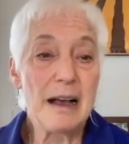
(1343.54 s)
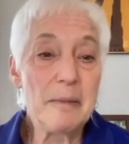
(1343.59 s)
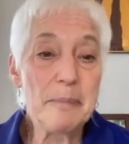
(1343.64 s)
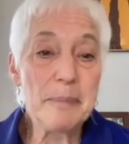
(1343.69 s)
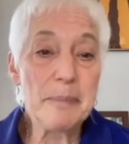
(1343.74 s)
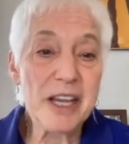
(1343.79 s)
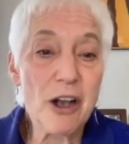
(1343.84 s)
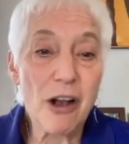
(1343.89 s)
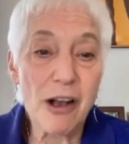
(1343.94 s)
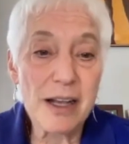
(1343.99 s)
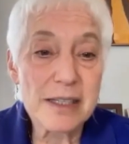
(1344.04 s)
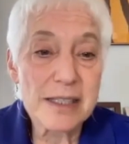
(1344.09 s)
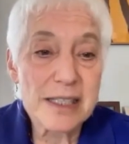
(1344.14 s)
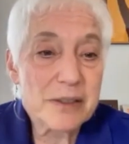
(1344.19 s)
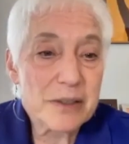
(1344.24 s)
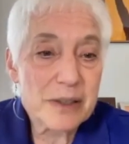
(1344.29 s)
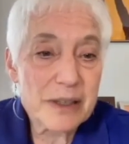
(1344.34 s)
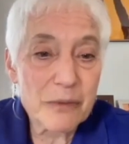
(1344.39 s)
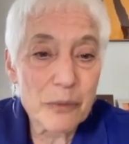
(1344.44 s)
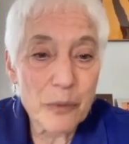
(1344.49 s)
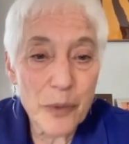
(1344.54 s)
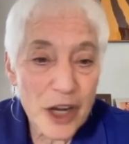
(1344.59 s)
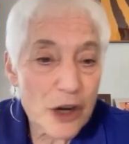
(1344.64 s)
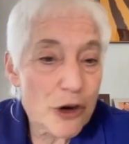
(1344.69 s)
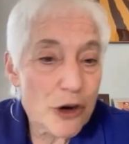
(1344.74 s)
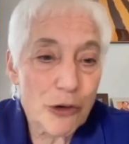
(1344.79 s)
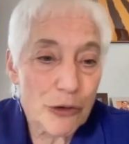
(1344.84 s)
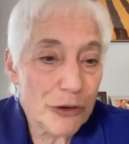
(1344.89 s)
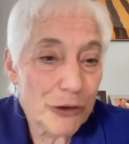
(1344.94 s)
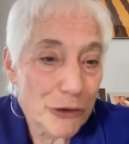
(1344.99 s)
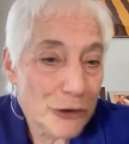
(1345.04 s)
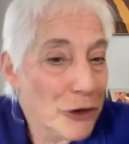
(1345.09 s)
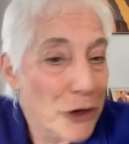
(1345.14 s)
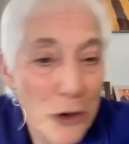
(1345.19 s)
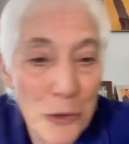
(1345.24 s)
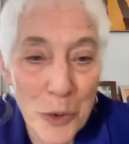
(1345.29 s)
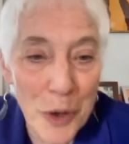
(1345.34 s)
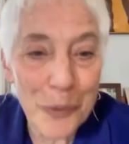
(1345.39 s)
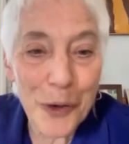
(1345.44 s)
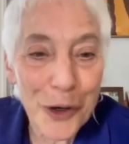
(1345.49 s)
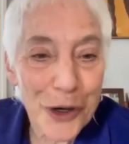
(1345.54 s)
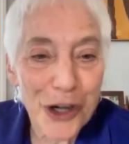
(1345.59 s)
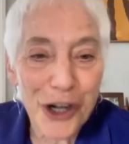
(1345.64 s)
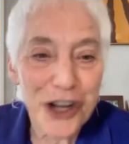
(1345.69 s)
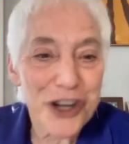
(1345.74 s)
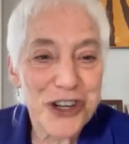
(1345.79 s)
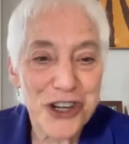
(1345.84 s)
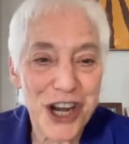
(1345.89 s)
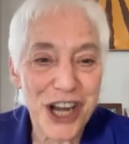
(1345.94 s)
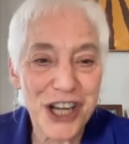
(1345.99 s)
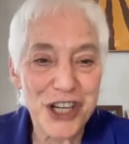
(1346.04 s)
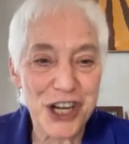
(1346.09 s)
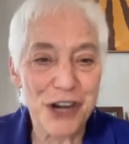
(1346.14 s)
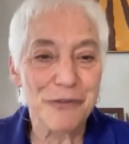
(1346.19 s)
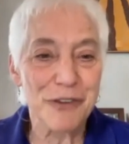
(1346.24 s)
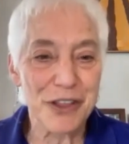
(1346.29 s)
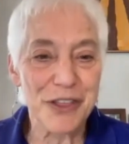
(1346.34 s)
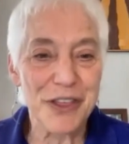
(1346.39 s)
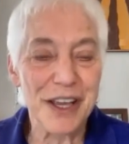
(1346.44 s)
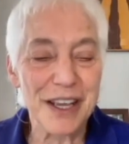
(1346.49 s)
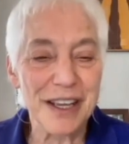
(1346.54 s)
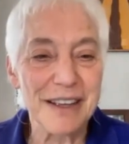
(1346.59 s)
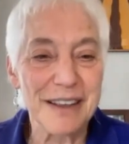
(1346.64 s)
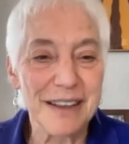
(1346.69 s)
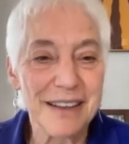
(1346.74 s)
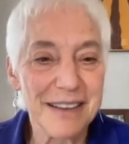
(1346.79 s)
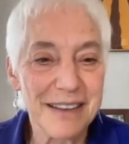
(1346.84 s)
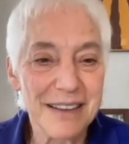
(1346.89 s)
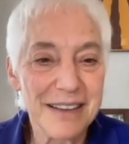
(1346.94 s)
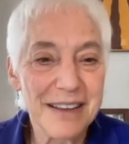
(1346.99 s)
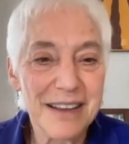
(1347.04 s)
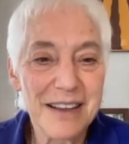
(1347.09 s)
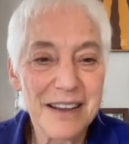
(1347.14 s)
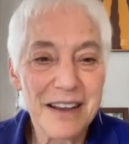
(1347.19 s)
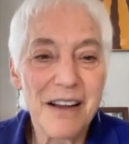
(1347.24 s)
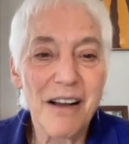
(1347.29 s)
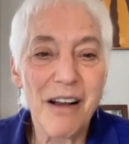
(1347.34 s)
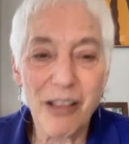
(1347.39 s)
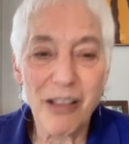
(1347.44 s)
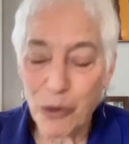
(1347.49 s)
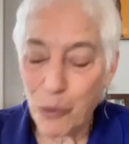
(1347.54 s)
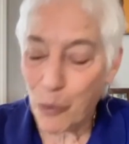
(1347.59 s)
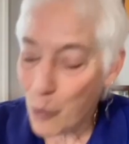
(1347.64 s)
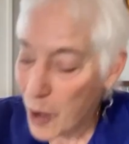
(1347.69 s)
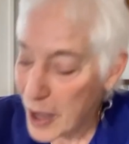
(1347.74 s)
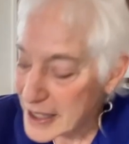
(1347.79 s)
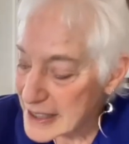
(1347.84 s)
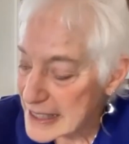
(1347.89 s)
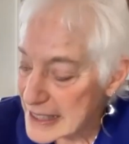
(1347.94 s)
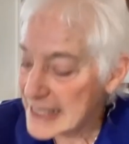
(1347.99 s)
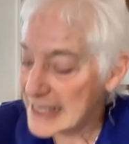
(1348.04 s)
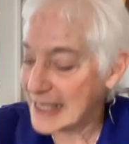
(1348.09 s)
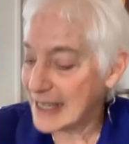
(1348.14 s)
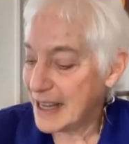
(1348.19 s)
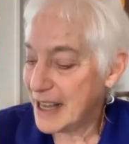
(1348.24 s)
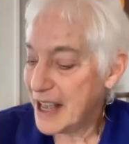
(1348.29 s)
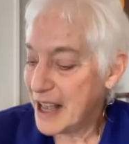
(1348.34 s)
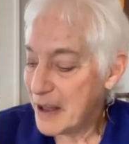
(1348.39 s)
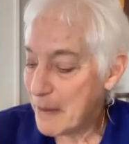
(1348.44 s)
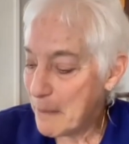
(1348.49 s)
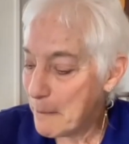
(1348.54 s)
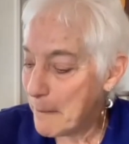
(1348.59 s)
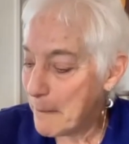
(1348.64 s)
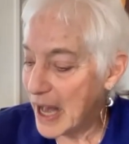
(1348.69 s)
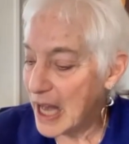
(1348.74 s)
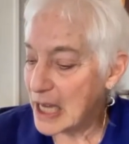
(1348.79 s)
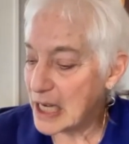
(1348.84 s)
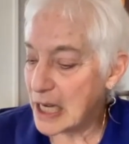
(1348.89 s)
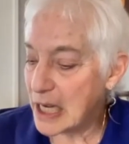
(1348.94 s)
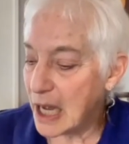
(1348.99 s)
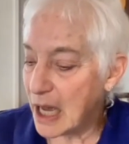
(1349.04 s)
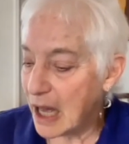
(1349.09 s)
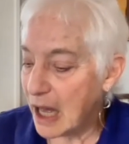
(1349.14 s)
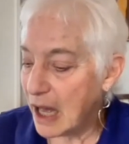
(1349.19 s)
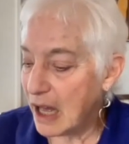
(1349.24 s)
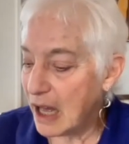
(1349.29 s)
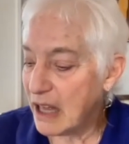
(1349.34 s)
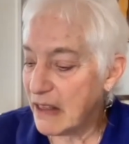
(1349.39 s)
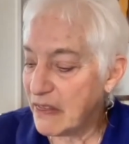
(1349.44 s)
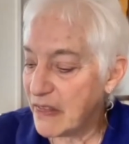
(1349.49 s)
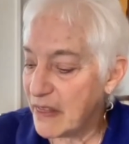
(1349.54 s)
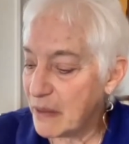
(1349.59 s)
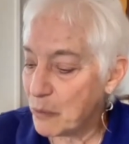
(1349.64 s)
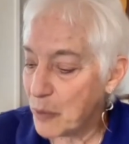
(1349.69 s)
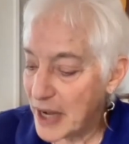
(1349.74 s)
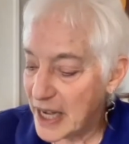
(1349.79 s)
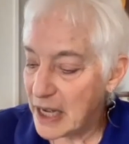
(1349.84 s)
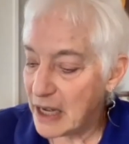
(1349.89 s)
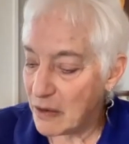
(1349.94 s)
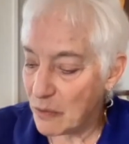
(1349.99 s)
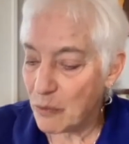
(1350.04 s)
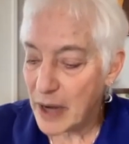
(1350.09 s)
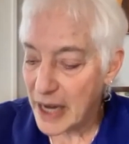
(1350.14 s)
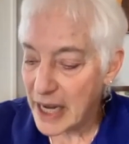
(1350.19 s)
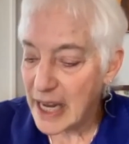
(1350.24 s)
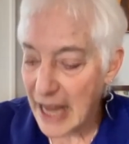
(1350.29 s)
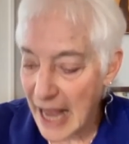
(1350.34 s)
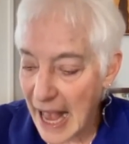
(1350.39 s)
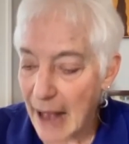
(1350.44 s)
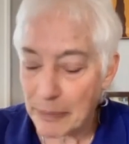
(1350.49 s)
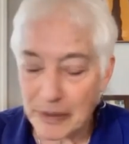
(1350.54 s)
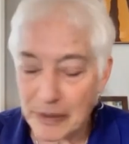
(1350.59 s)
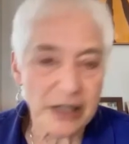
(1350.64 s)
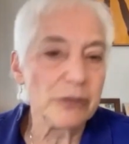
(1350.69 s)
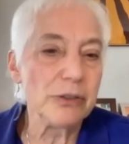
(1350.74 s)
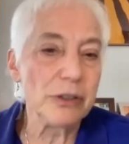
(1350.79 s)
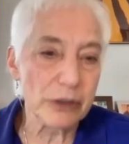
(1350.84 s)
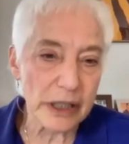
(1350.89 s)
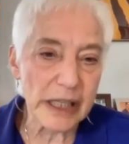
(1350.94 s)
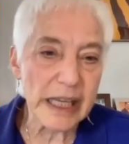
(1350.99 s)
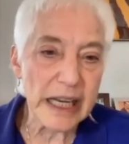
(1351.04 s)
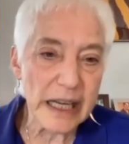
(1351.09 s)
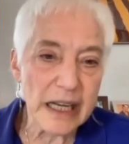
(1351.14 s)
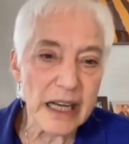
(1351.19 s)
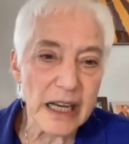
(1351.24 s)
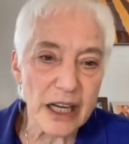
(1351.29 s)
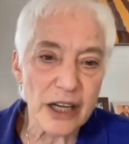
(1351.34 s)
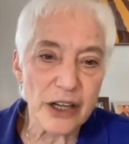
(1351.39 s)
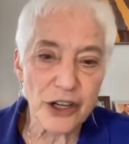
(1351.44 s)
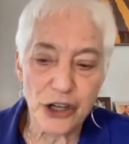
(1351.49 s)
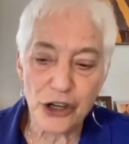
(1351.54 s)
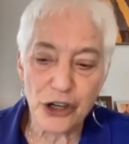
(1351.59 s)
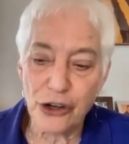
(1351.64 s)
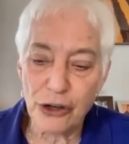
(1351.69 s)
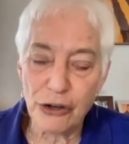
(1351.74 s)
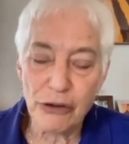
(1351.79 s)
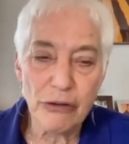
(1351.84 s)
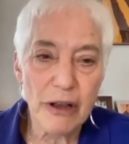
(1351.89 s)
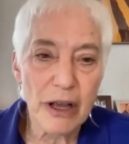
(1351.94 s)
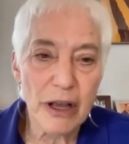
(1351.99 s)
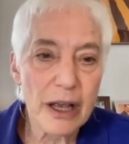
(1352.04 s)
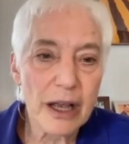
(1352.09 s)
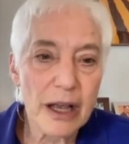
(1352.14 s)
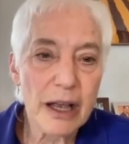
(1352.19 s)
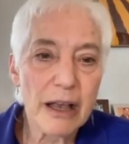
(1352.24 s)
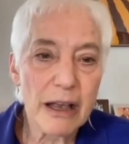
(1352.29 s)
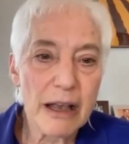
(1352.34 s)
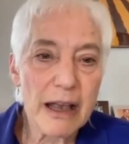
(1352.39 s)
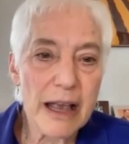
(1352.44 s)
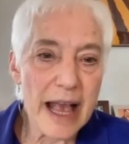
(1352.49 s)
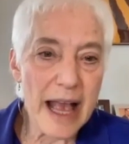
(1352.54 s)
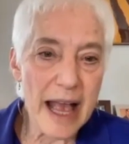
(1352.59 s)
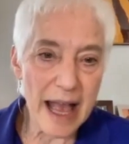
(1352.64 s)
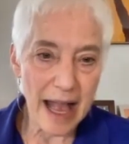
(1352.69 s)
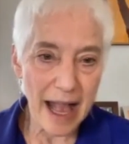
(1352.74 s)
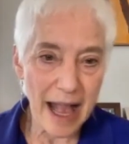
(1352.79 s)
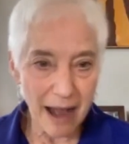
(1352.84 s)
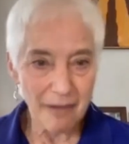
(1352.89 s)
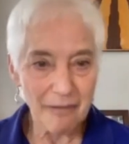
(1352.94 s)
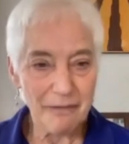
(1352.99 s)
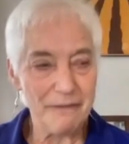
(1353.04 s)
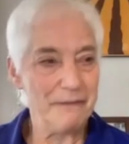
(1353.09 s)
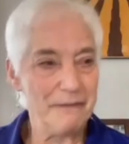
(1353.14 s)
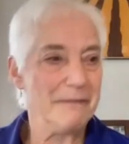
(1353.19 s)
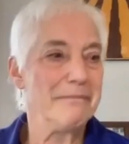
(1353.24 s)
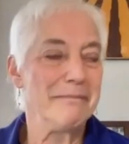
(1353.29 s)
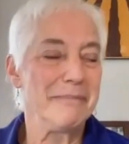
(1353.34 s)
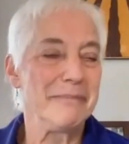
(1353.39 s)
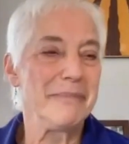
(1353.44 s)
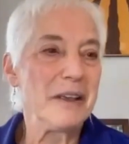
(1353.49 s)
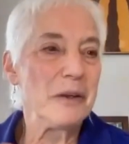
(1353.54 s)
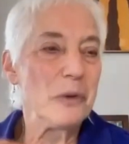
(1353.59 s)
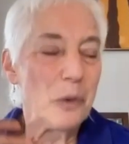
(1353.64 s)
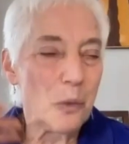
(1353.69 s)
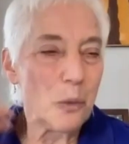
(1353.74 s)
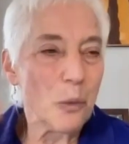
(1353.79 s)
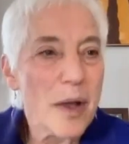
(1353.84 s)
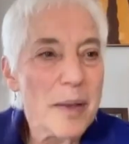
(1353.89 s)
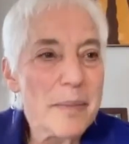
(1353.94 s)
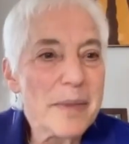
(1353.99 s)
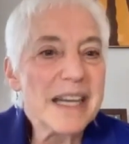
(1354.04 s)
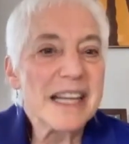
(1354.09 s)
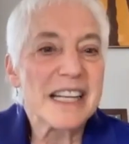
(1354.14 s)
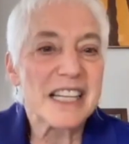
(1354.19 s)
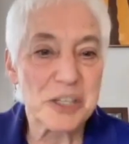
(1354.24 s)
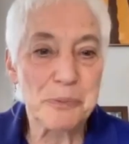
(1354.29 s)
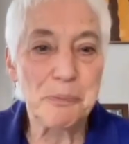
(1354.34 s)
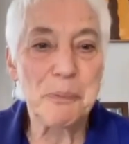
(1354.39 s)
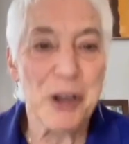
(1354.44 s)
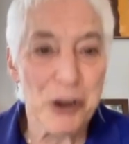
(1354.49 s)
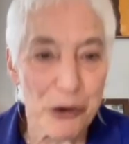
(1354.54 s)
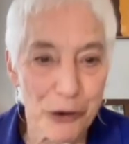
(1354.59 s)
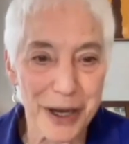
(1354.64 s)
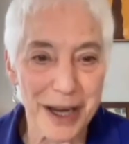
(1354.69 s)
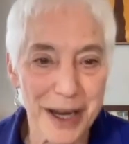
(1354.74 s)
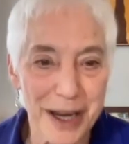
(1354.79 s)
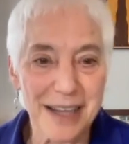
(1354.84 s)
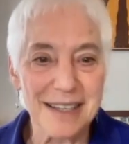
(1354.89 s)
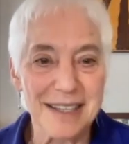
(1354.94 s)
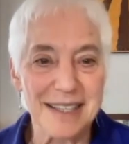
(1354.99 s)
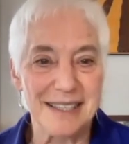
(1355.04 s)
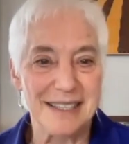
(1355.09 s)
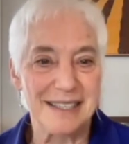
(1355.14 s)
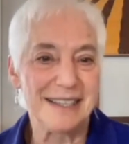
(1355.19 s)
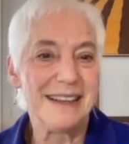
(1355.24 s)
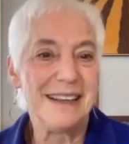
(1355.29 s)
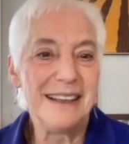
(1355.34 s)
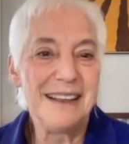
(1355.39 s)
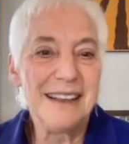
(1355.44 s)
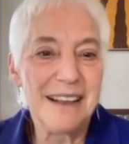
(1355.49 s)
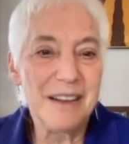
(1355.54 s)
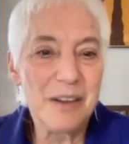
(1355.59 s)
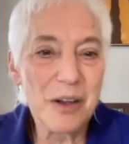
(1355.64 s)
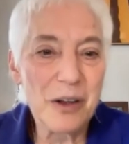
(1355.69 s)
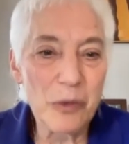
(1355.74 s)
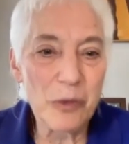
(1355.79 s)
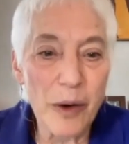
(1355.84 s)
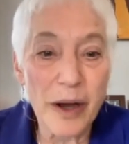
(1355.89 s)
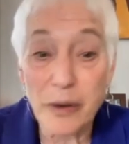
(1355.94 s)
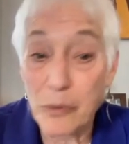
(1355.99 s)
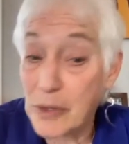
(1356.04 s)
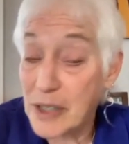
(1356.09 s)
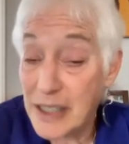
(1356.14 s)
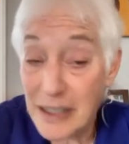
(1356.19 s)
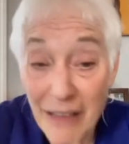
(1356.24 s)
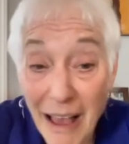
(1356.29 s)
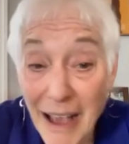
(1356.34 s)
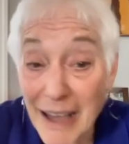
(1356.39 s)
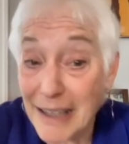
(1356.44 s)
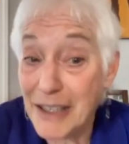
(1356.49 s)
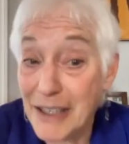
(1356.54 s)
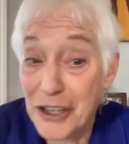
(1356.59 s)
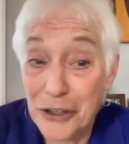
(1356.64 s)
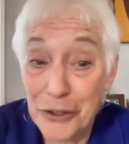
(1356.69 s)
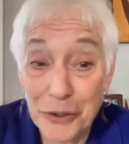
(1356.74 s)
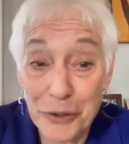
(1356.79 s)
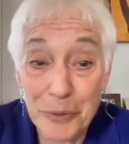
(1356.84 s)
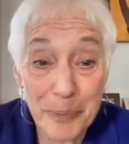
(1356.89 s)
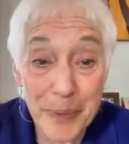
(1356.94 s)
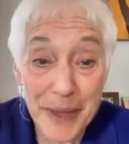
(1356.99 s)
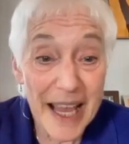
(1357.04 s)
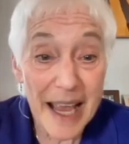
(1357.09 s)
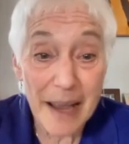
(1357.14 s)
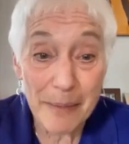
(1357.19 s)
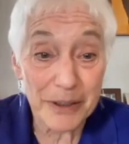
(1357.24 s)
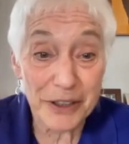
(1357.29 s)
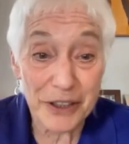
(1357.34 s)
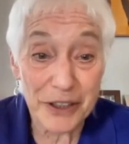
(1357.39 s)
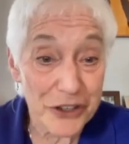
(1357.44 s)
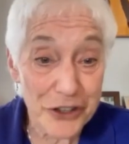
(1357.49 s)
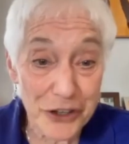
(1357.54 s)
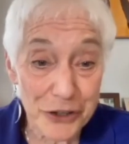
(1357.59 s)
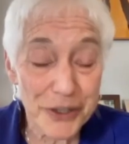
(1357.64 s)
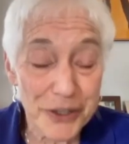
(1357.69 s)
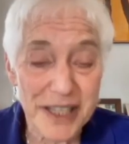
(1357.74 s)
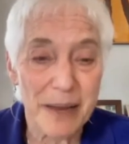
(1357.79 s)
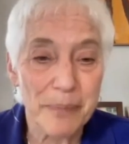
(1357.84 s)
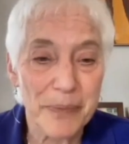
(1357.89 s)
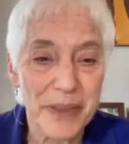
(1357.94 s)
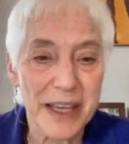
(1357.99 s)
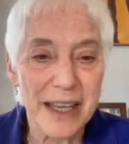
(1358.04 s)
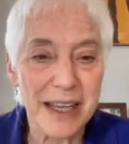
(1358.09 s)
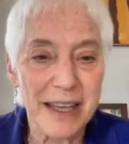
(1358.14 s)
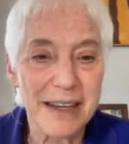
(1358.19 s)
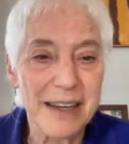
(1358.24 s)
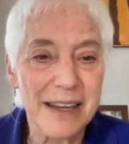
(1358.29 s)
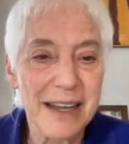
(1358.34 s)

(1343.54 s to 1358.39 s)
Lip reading: because we knew we weren't going to change everything all at once, but we absolutely needed to have women experience what it was like to be able to do something.